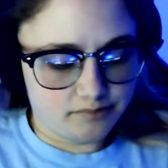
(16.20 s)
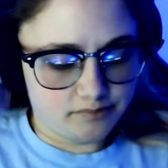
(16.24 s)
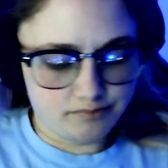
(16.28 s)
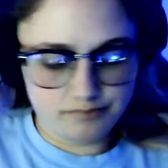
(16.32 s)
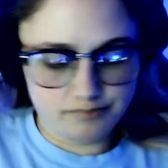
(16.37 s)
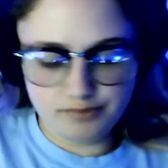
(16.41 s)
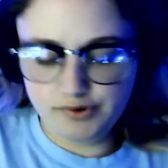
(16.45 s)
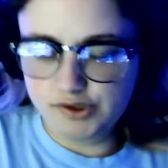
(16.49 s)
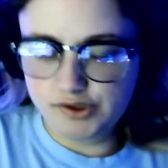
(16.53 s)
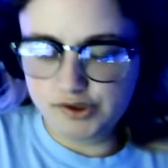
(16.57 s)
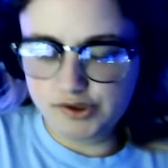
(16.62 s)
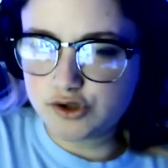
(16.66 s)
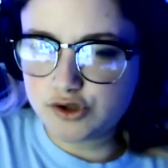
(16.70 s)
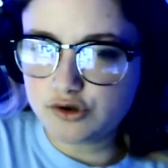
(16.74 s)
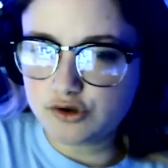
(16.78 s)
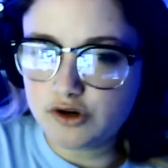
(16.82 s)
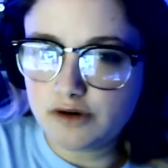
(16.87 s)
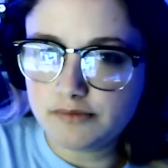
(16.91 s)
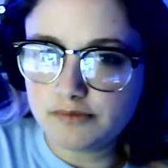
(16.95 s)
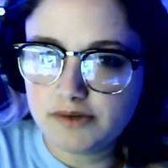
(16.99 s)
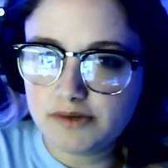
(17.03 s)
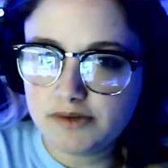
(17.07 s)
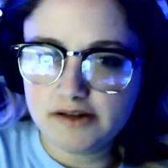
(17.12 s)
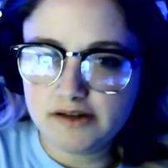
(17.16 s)
pretty short,
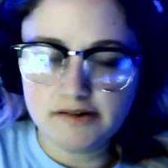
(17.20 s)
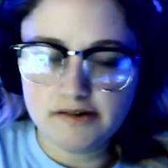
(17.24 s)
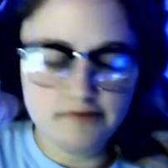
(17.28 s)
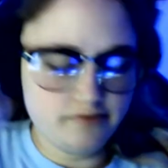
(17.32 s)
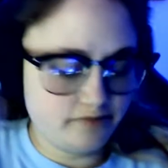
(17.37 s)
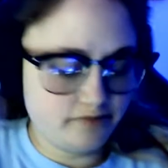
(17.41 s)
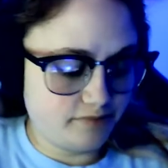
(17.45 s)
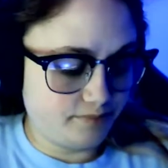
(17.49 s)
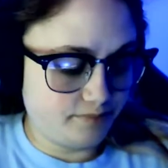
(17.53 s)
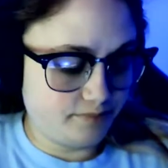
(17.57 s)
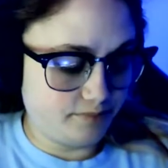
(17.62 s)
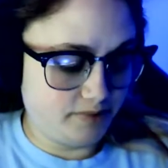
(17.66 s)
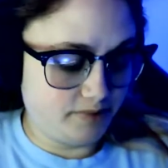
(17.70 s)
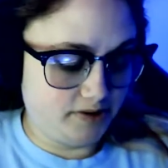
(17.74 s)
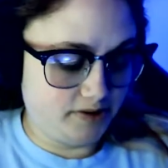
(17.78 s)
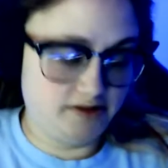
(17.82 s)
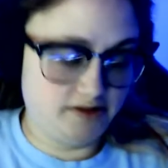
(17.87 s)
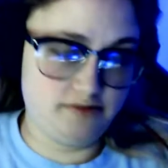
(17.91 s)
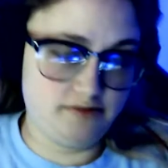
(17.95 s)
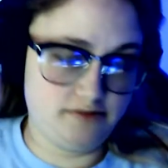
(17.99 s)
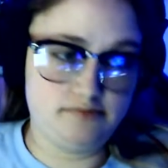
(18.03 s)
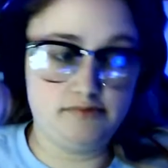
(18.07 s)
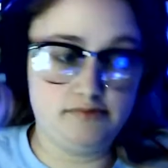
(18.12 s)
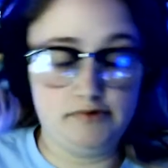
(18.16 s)
I believe, but
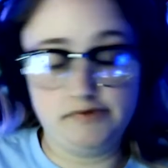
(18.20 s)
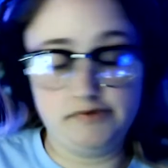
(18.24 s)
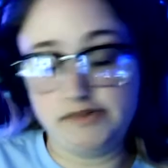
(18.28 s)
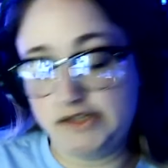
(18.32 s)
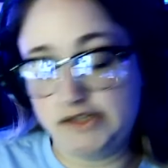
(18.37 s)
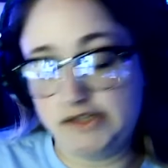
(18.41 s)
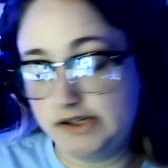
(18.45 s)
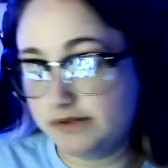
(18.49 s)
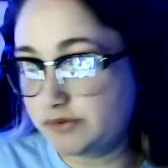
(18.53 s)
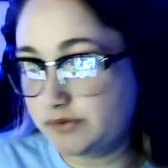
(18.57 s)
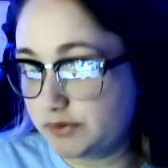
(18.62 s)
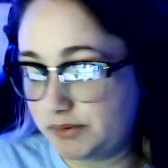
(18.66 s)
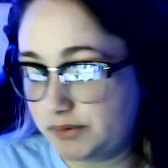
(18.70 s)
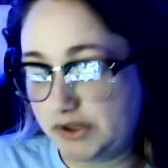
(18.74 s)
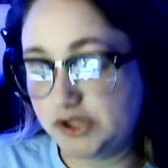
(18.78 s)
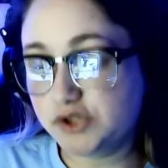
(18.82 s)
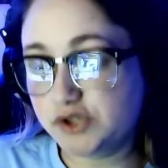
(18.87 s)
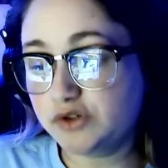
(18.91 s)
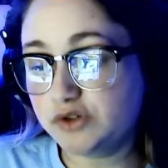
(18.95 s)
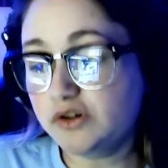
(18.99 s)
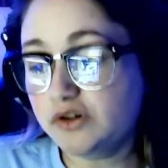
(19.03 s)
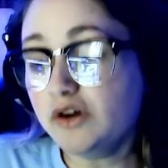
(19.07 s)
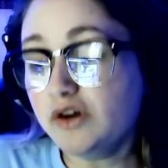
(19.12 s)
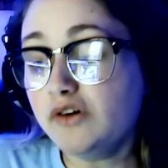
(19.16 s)
it's obviously we play
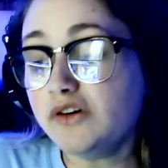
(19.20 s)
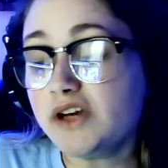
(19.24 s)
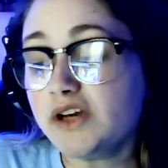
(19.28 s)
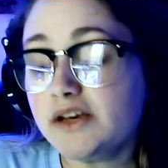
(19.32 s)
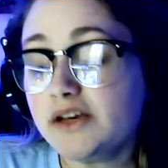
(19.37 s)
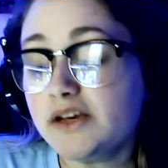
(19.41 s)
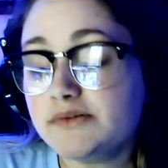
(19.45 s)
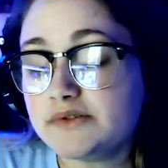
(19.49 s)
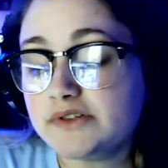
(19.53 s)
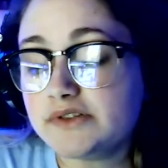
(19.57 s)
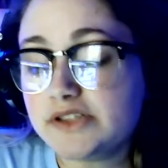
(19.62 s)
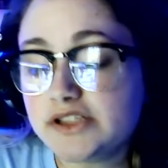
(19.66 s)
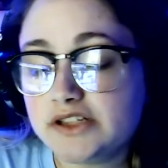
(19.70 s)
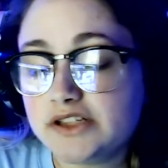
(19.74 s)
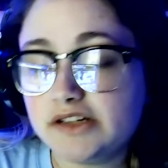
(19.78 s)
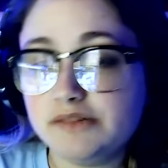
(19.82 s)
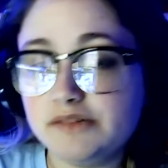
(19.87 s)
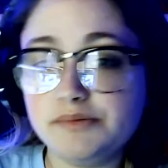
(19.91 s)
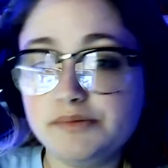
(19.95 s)
short horror games on this channel.